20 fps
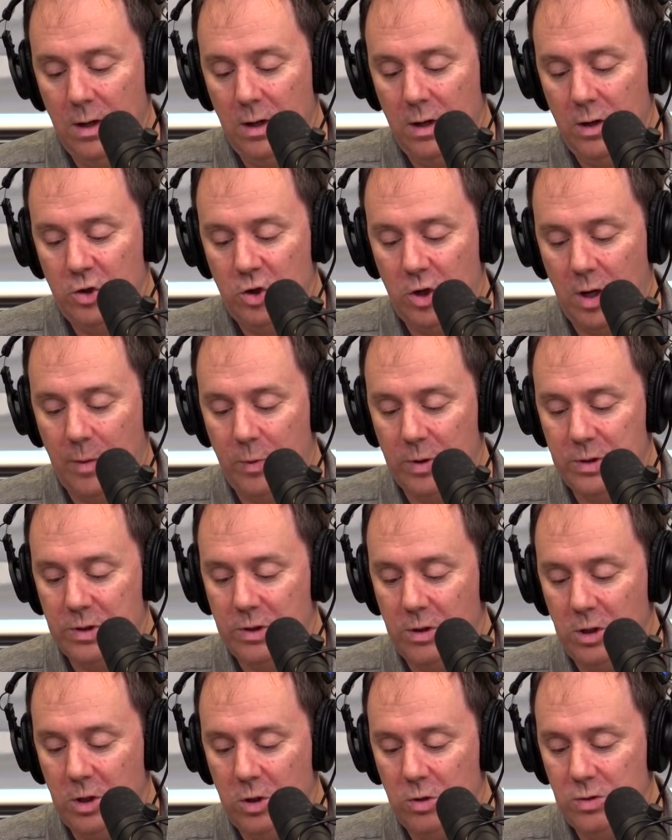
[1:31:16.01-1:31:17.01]
Shoppers
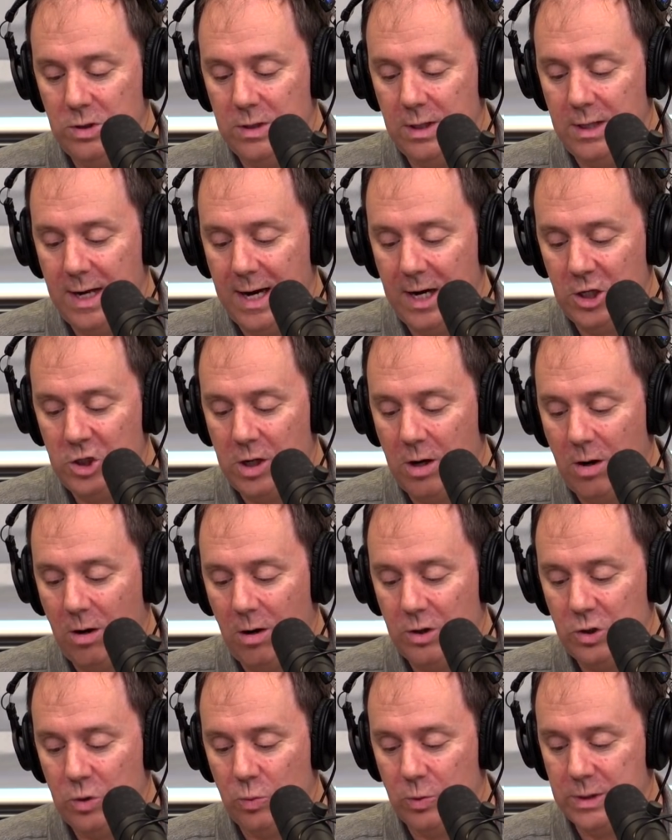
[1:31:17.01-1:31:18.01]
who use the dash
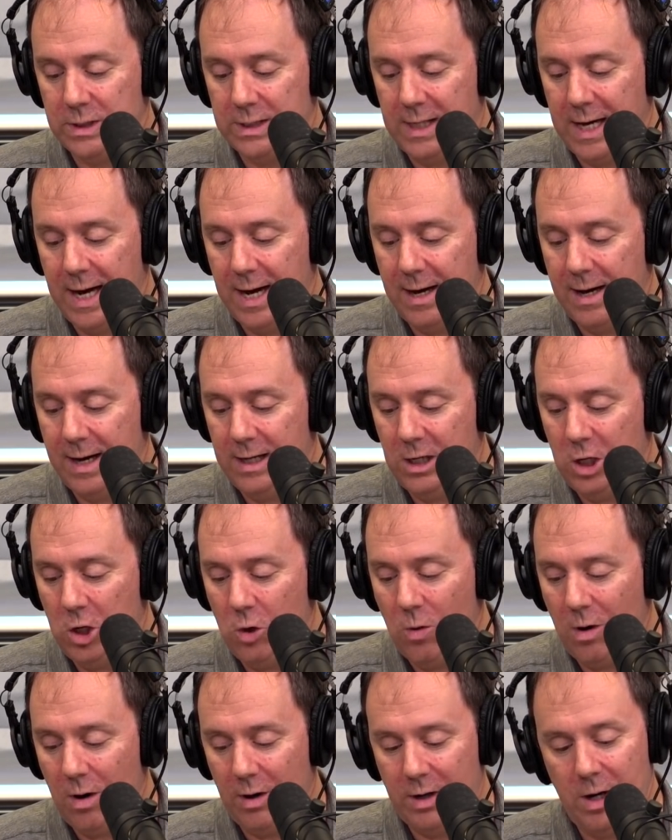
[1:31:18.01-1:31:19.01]
carts will scan a
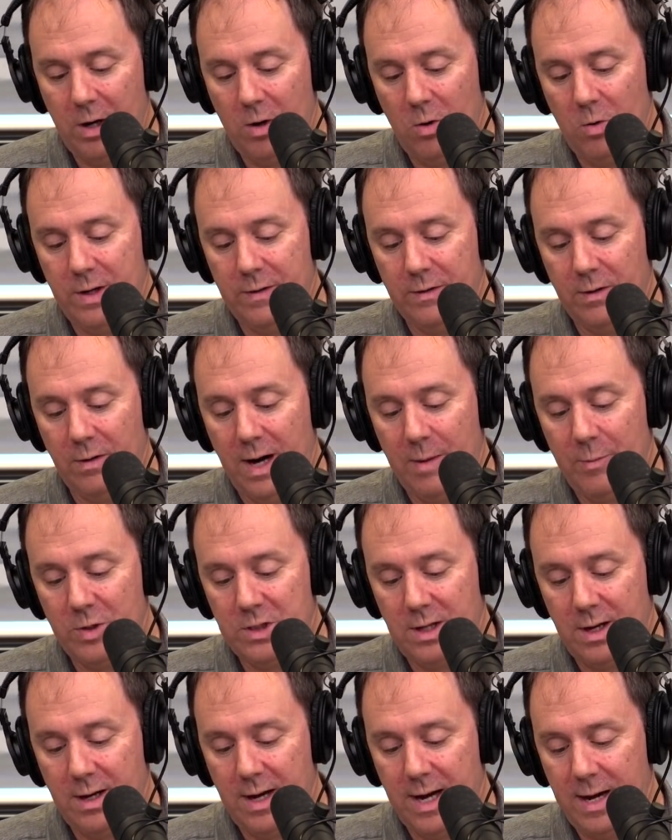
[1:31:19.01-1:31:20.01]
QR code in their
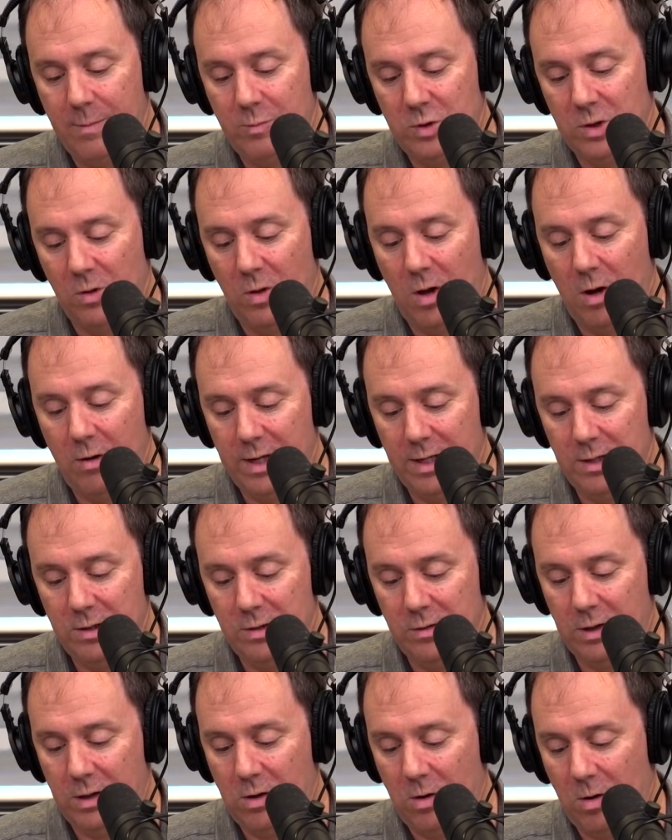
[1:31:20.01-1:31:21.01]
Amazon app to log into
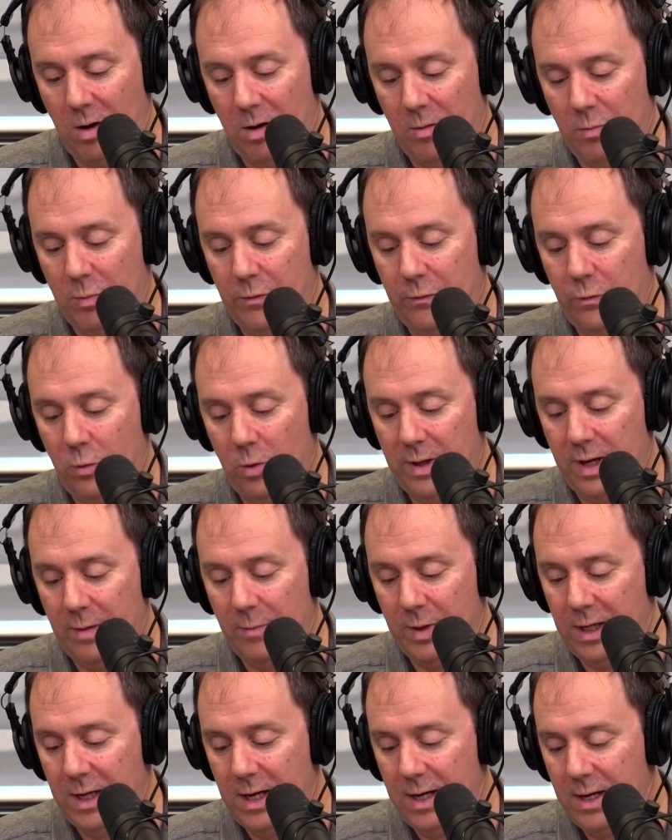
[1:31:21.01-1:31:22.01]
the cart before they
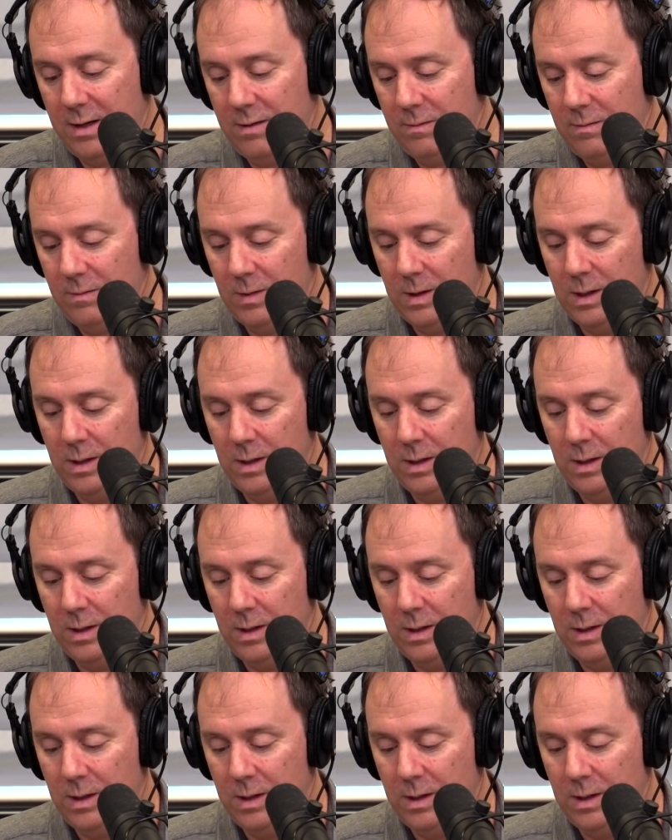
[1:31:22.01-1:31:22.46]
begin.